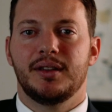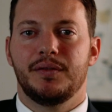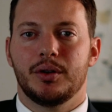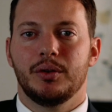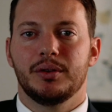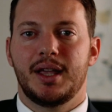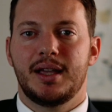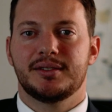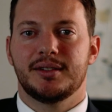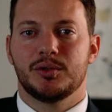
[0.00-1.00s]
difficult
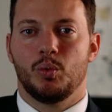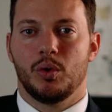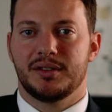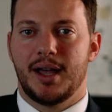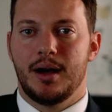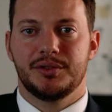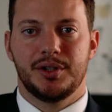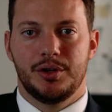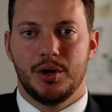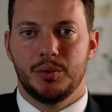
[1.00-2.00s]
cases worked out to
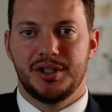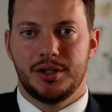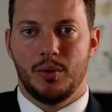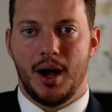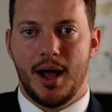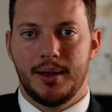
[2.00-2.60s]
no DUI.